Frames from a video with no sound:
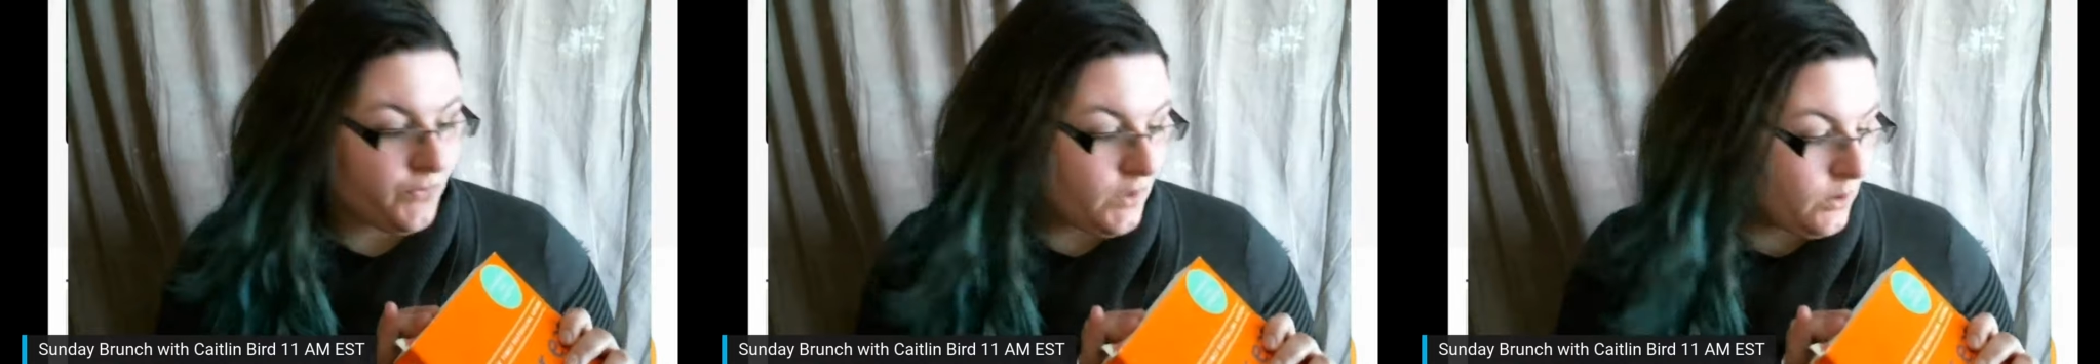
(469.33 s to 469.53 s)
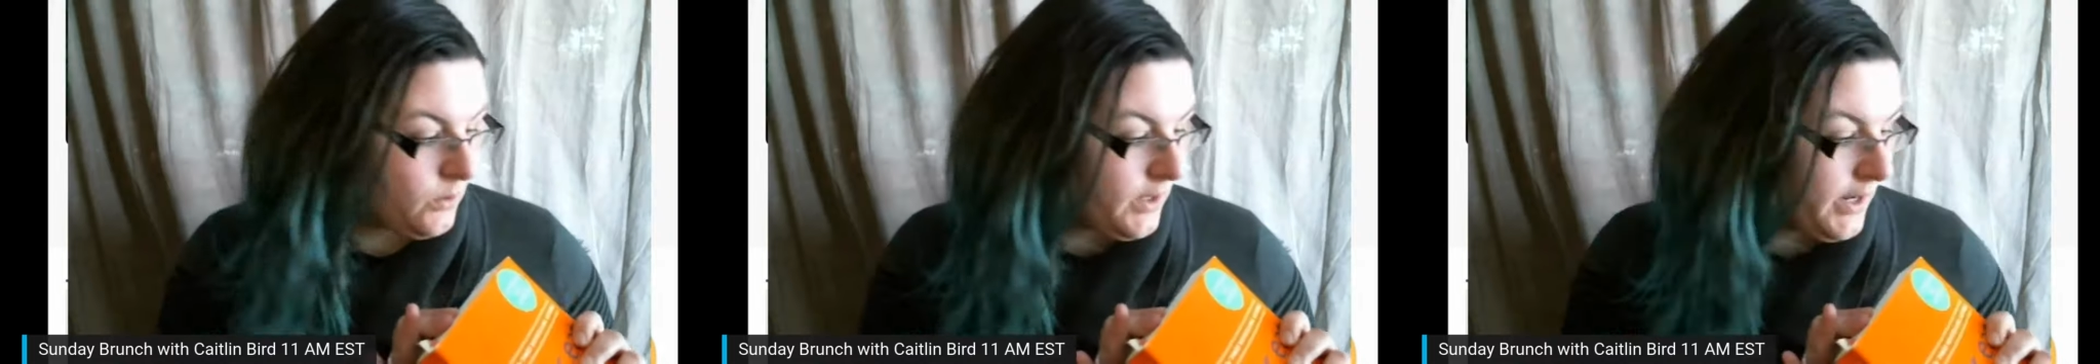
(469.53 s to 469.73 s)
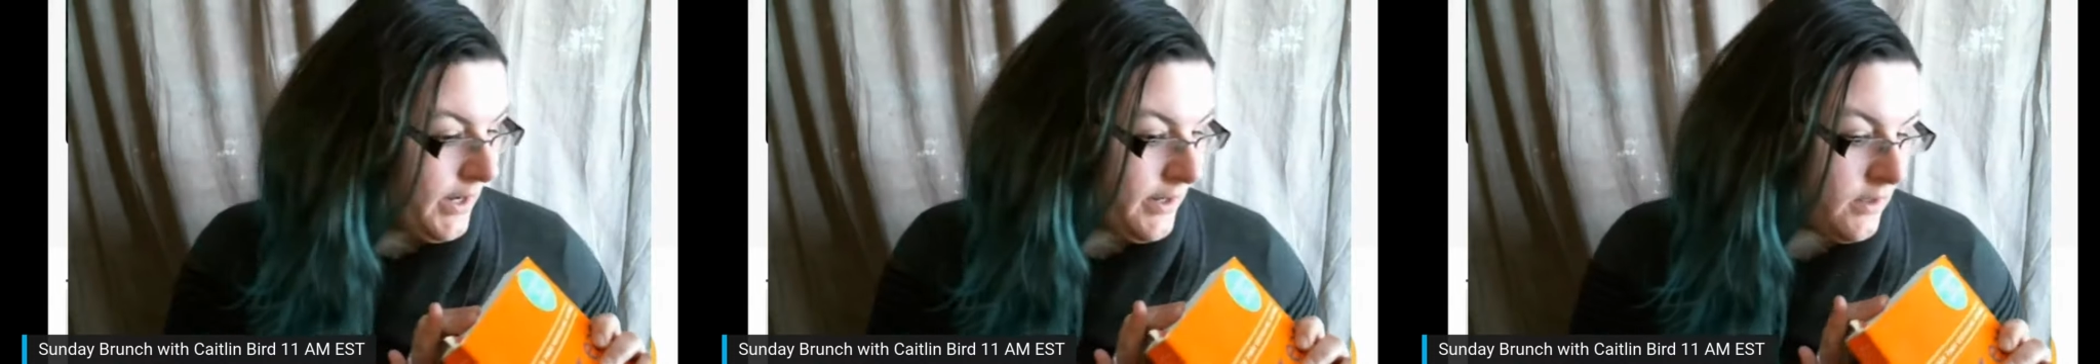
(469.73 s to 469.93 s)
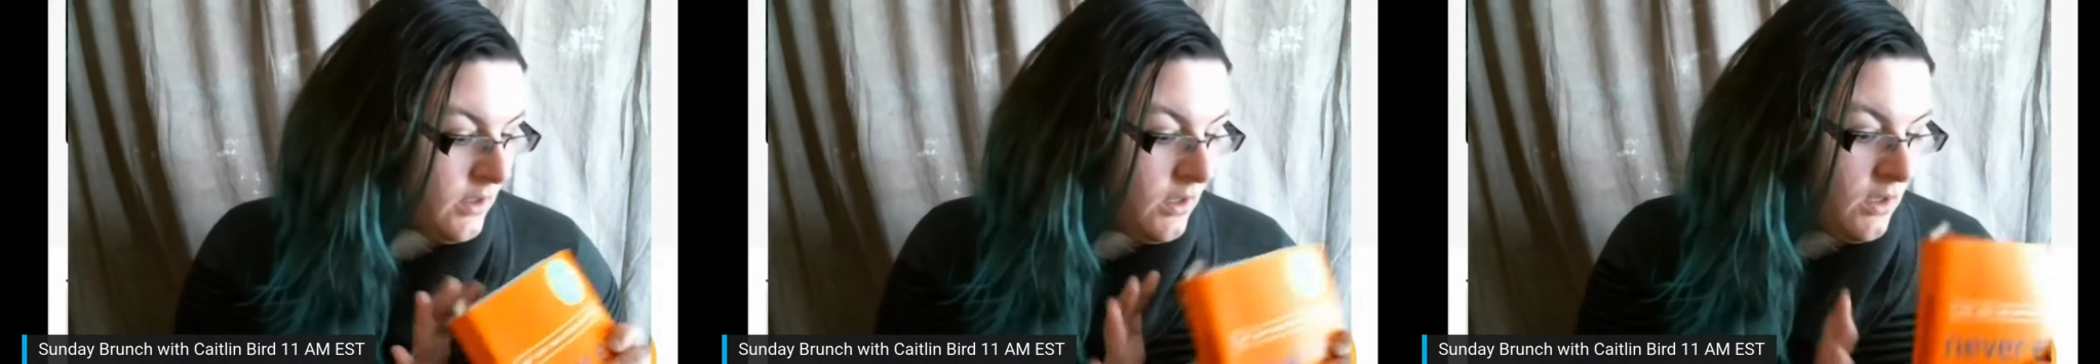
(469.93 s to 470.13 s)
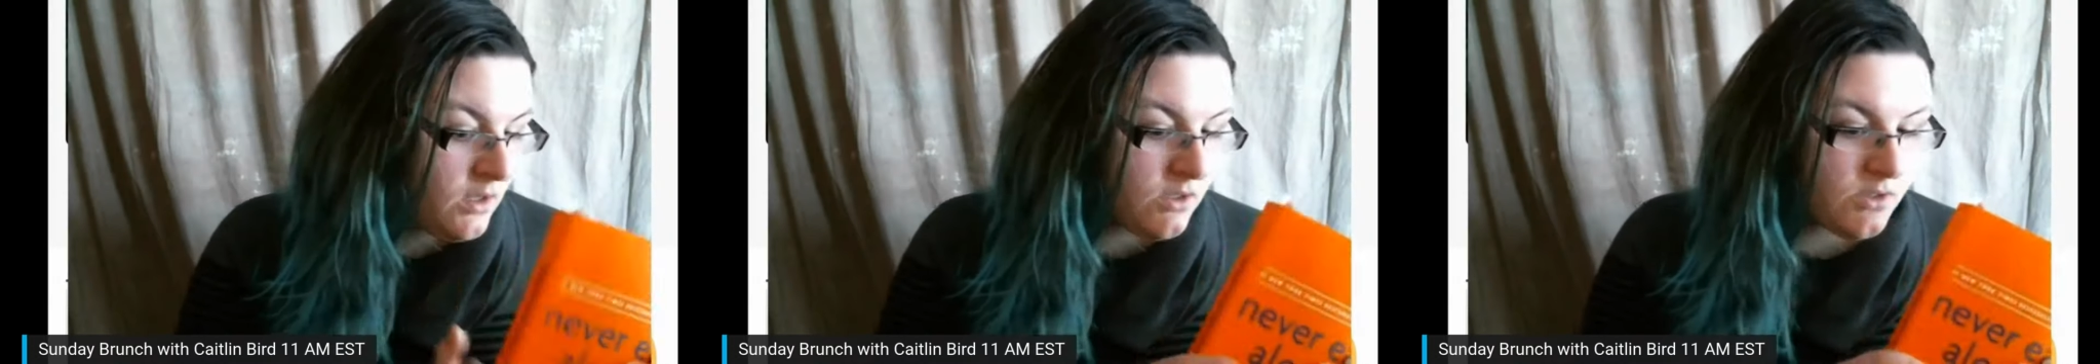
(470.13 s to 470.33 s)
Okay.
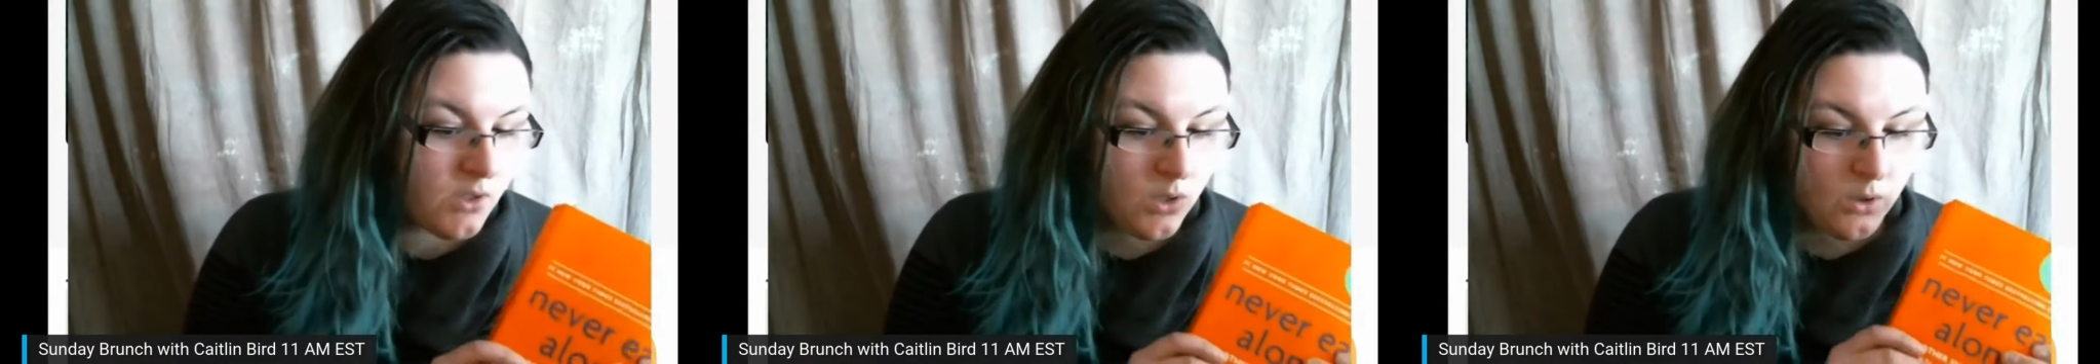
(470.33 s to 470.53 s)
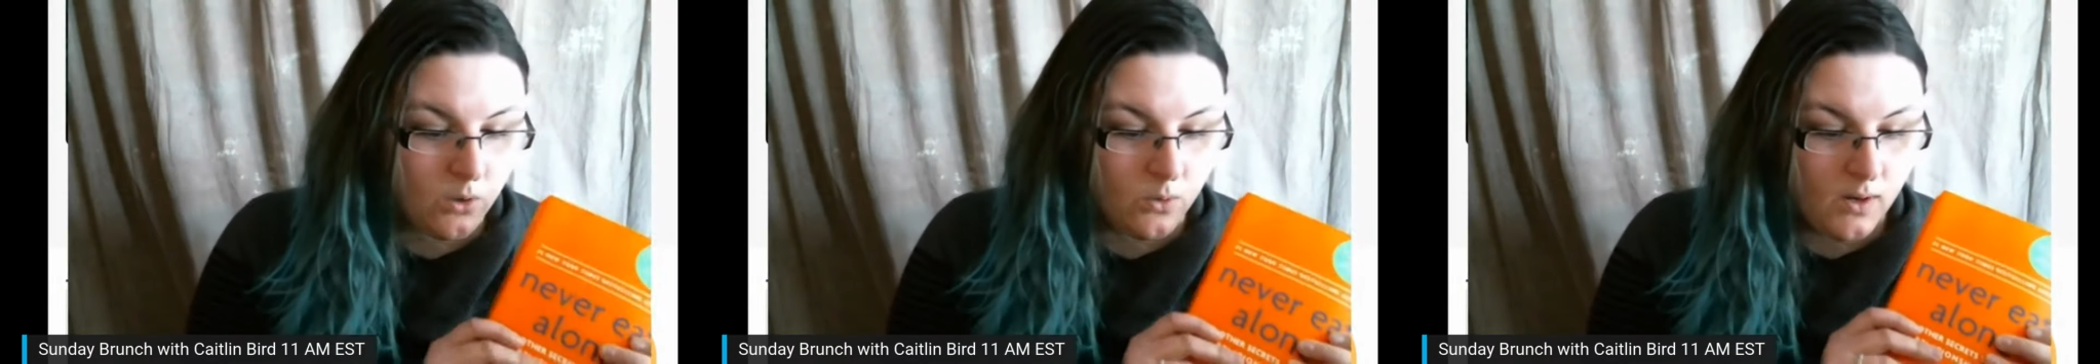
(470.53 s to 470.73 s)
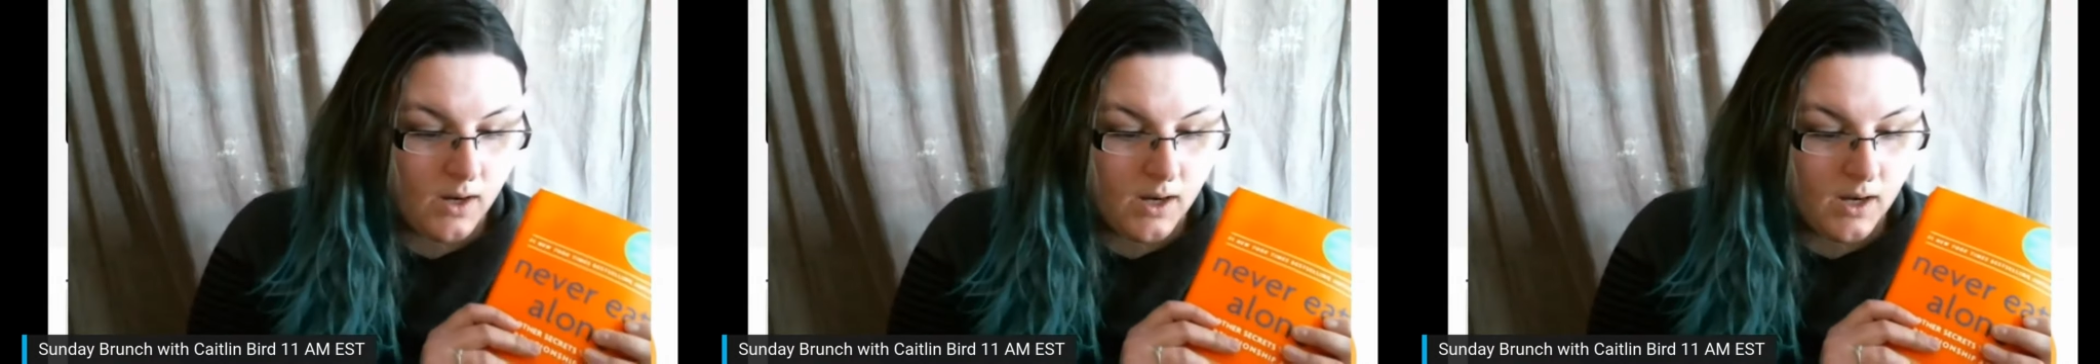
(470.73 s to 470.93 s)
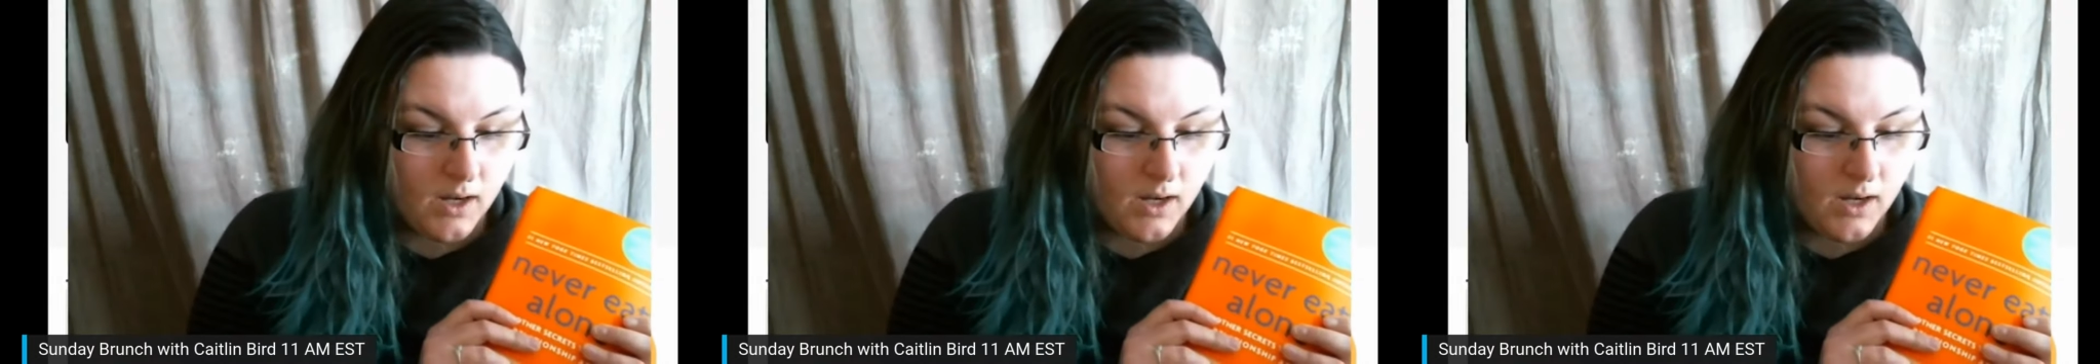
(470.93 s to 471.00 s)
So